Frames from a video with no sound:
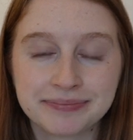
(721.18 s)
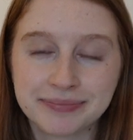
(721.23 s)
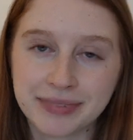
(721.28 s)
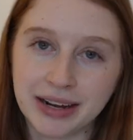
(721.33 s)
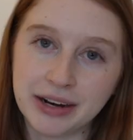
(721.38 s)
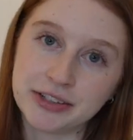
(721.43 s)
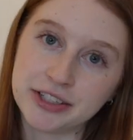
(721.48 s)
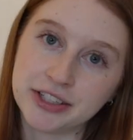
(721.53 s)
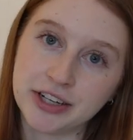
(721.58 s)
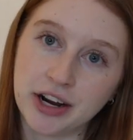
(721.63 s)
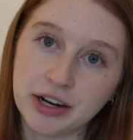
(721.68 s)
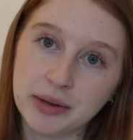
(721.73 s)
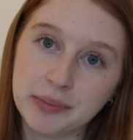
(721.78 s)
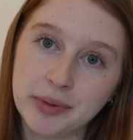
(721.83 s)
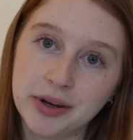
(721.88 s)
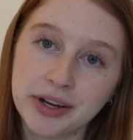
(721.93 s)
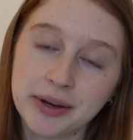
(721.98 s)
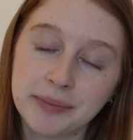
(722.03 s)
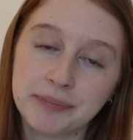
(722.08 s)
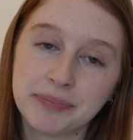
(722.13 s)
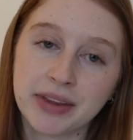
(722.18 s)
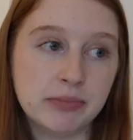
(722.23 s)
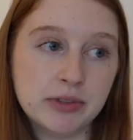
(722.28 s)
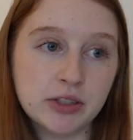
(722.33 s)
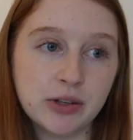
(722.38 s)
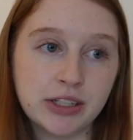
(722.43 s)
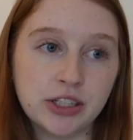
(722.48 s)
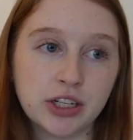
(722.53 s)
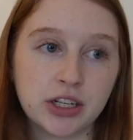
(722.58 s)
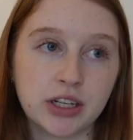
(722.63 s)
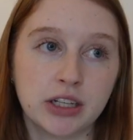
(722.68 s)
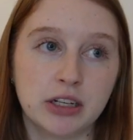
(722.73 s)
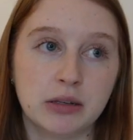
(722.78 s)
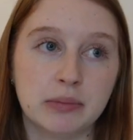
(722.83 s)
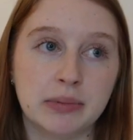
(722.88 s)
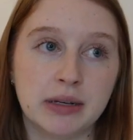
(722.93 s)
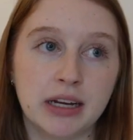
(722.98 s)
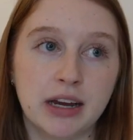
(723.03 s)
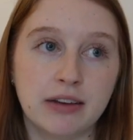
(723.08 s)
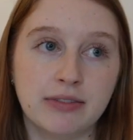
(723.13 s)
and it was an audiobook. So I took a little
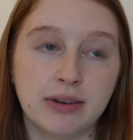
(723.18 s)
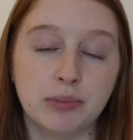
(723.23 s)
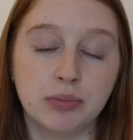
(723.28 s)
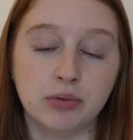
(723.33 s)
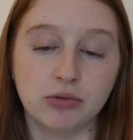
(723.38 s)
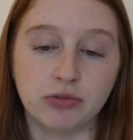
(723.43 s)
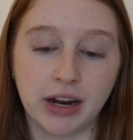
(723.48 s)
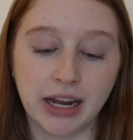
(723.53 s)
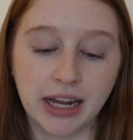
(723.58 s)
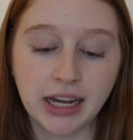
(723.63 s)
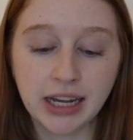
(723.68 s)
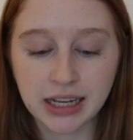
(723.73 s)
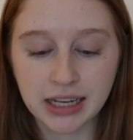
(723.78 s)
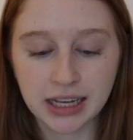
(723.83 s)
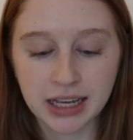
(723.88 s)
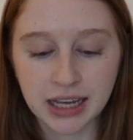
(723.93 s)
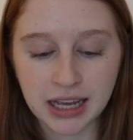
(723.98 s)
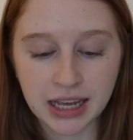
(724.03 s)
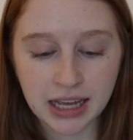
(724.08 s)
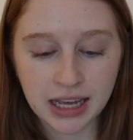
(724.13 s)
bit of a break.